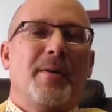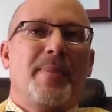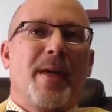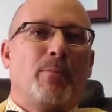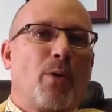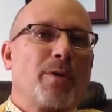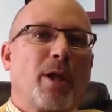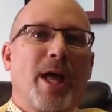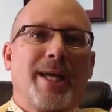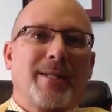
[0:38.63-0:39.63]
that more than
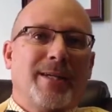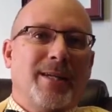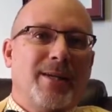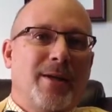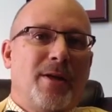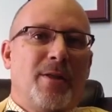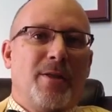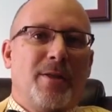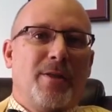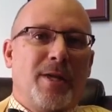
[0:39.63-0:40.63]
likely
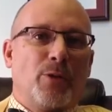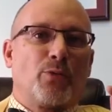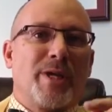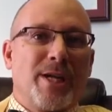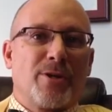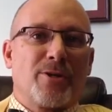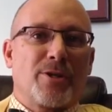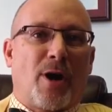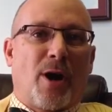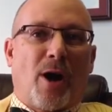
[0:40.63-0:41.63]
the
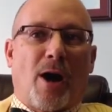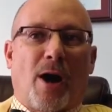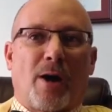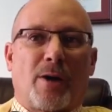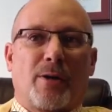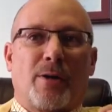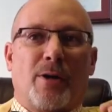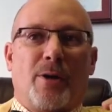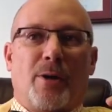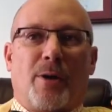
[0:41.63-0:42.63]
readers are,
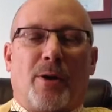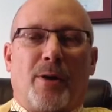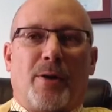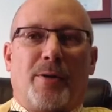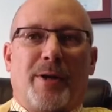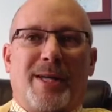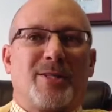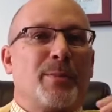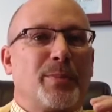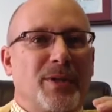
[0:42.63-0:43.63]
it's
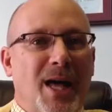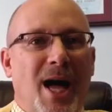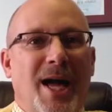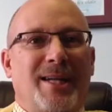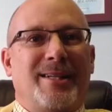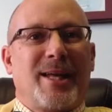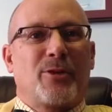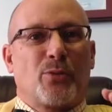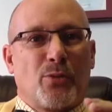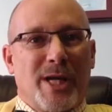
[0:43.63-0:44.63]
implied that
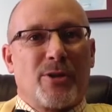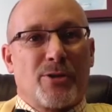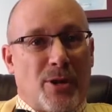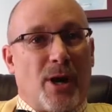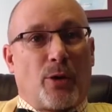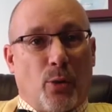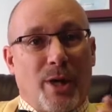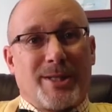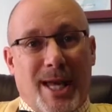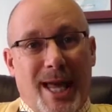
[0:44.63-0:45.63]
the readers are
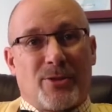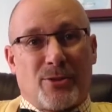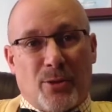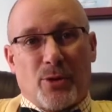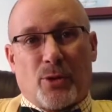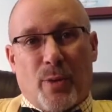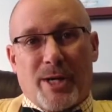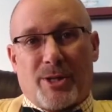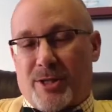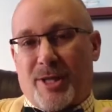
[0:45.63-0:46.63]
going to answer those
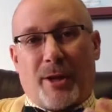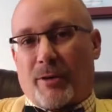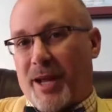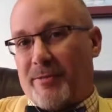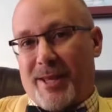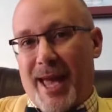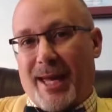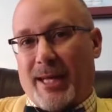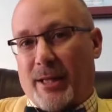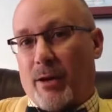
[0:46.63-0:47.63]
questions that are left
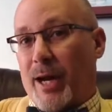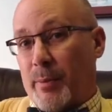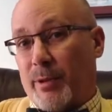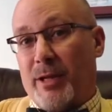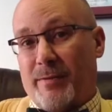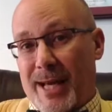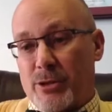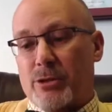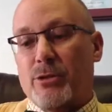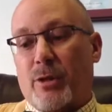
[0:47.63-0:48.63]
hanging there. And I believe that's
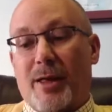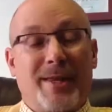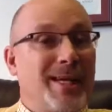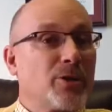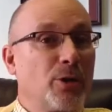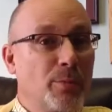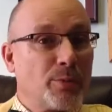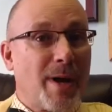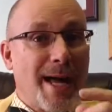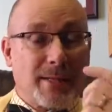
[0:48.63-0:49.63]
true. And I think it's good
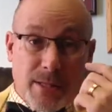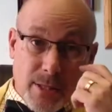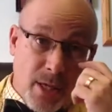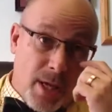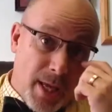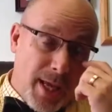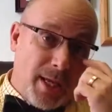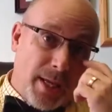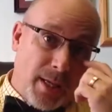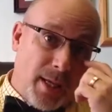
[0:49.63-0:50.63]
practice in
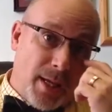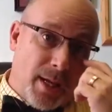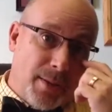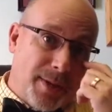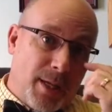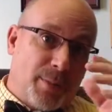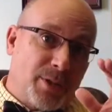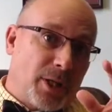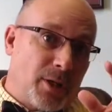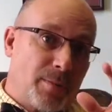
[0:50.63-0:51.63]
a
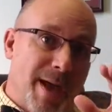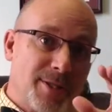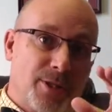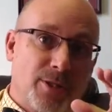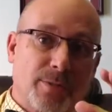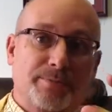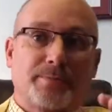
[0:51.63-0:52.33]
particular message